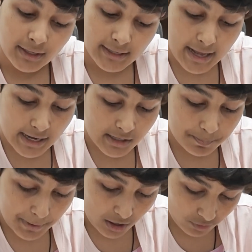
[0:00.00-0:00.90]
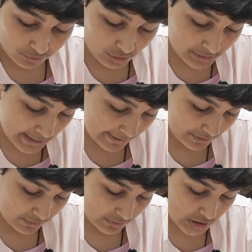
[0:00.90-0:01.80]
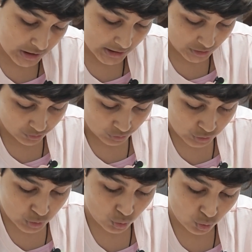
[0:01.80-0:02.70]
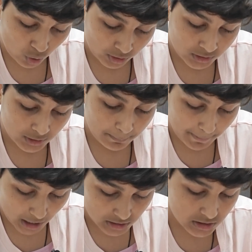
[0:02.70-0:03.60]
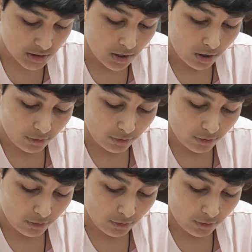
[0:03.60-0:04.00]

He had powerful navy which he used to conquer parts